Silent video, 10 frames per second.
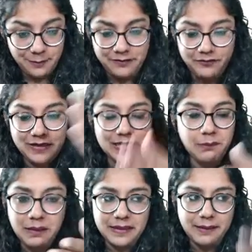definitely
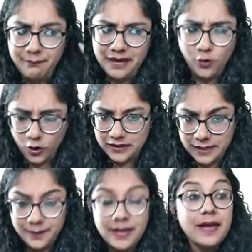BBM may not come.